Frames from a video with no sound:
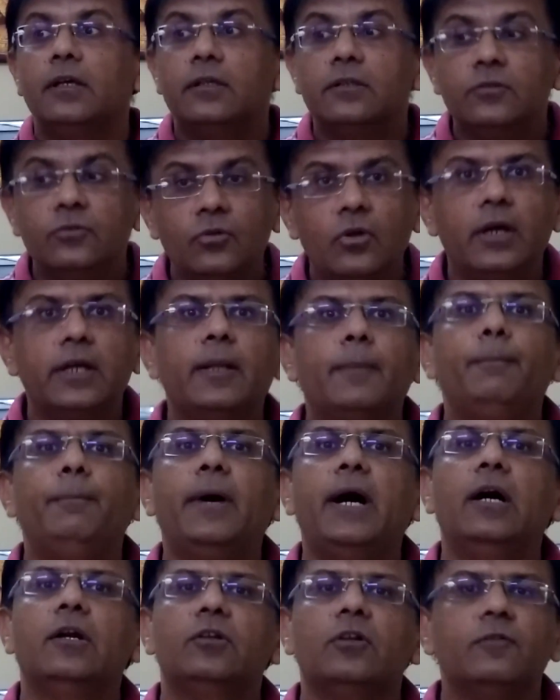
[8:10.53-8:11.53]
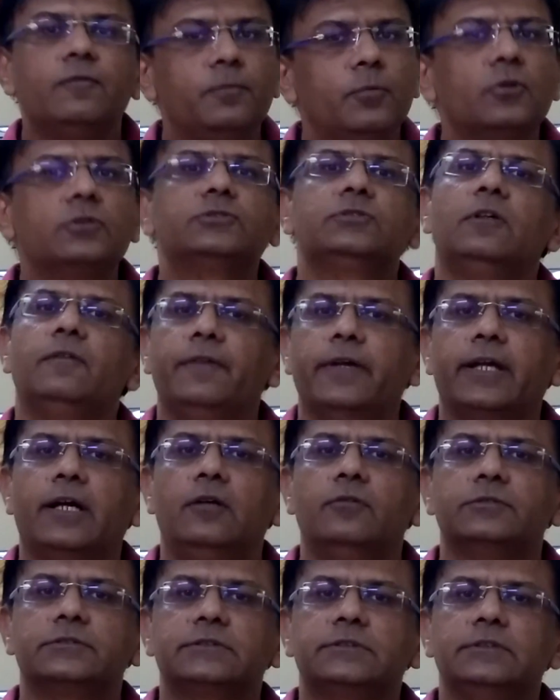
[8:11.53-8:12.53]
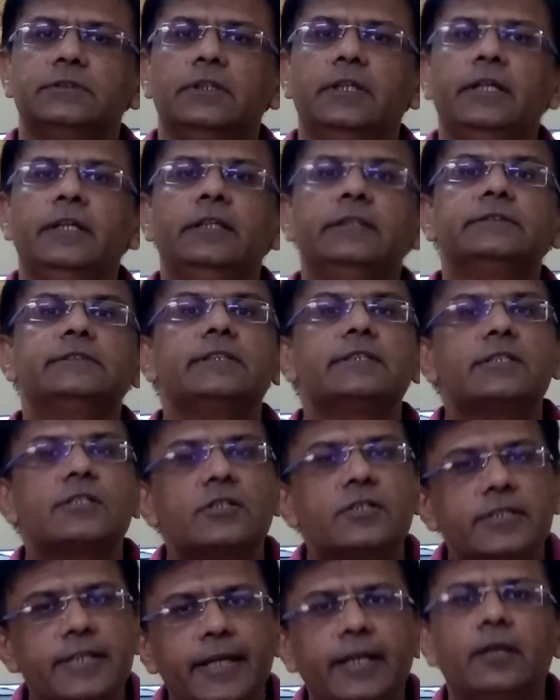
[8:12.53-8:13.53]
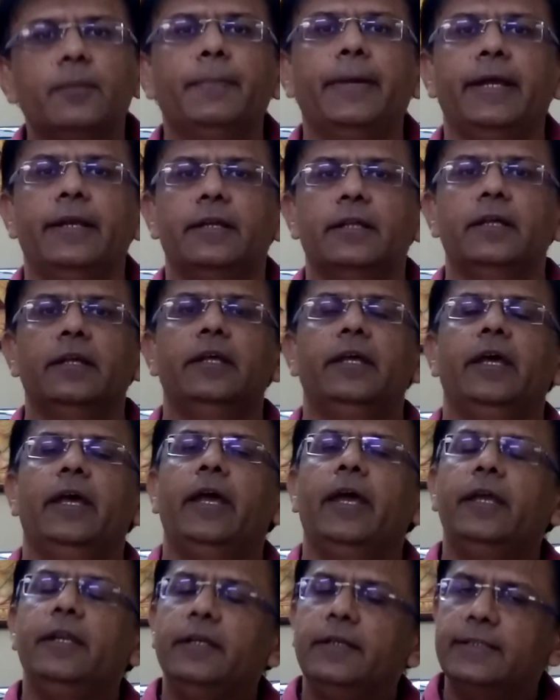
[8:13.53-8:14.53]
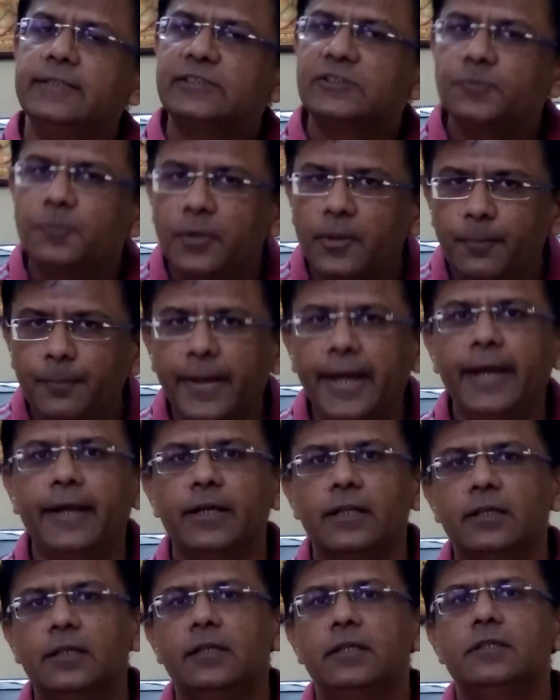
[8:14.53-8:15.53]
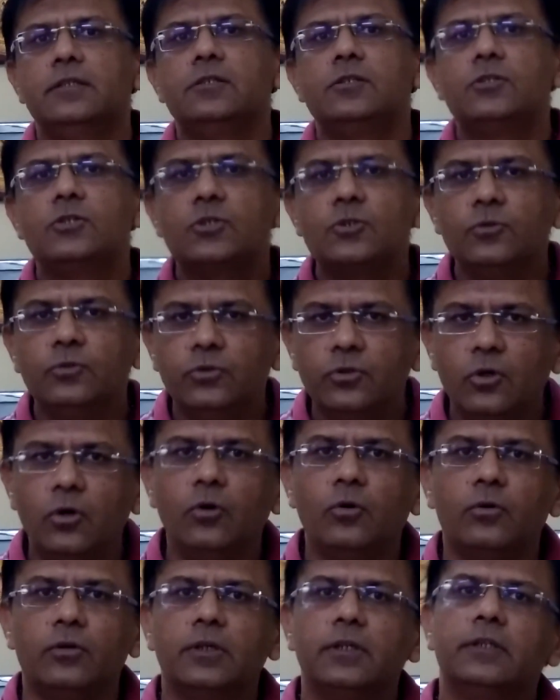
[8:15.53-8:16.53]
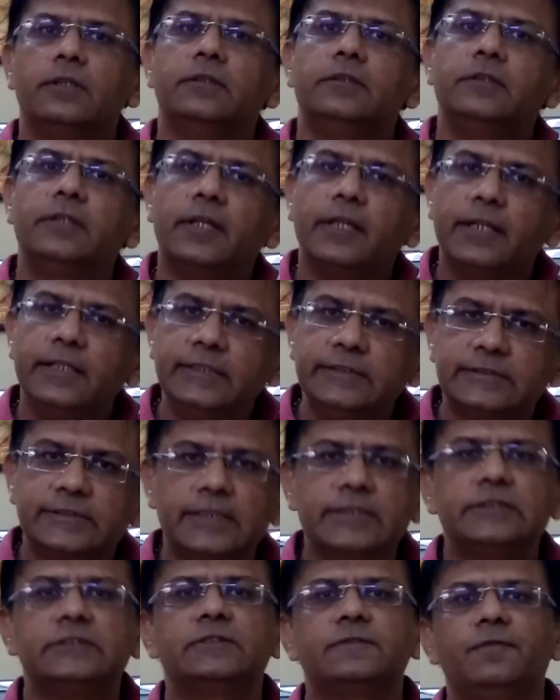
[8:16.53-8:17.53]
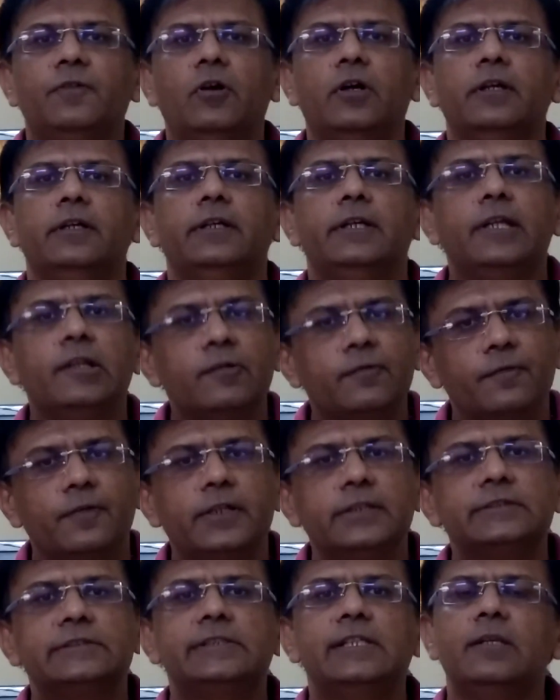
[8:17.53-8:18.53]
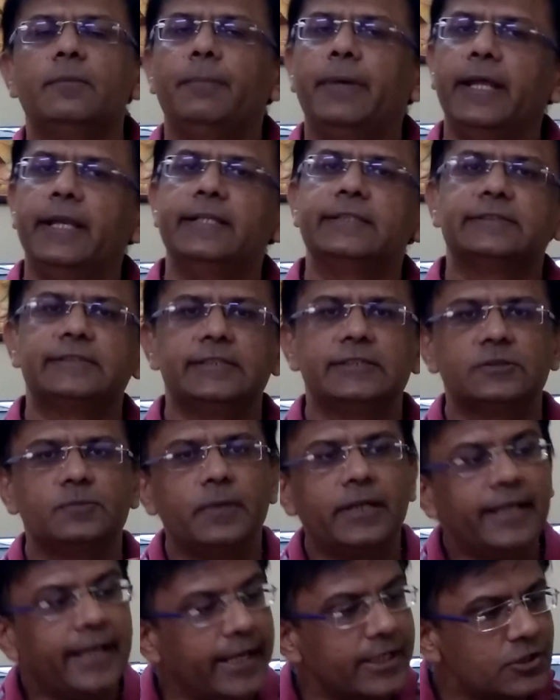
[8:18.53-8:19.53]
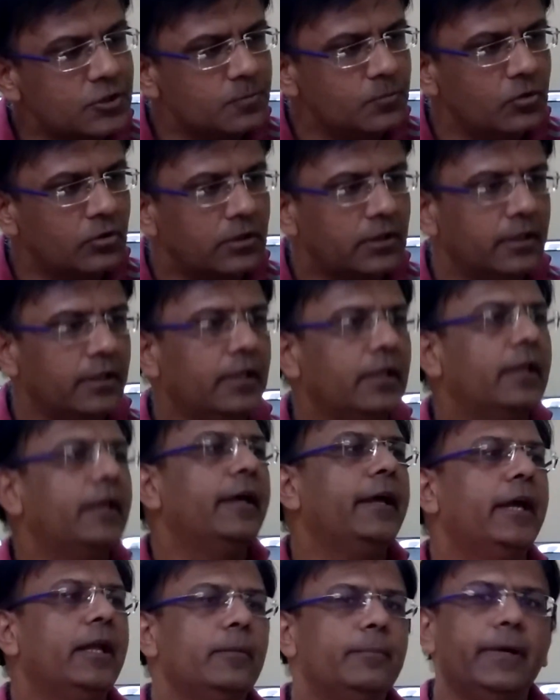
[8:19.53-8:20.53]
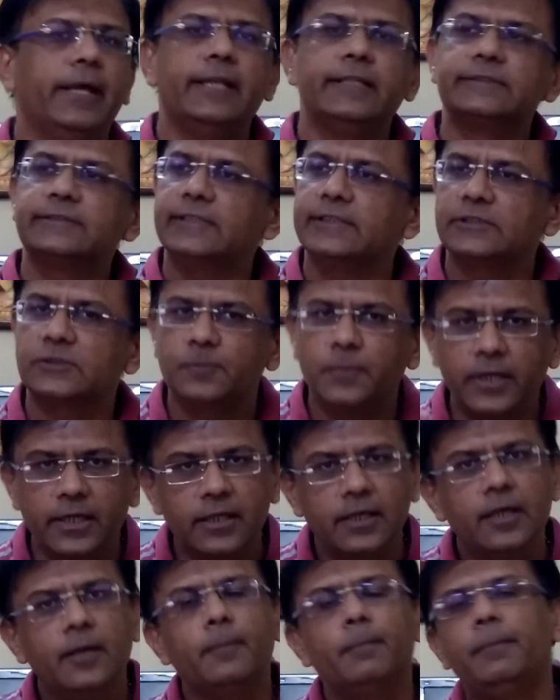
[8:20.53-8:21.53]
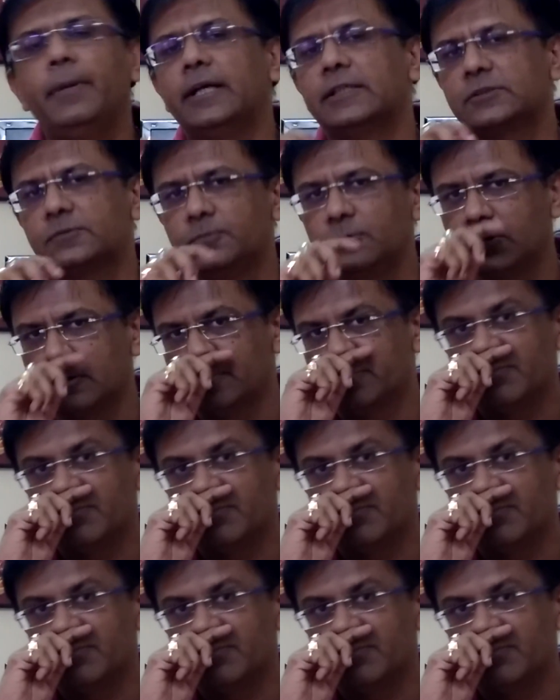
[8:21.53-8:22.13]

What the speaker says: not a part of books of accounts. It is a statement and it is prepared to know the reasons for difference in balances for cash book and balances for passbook.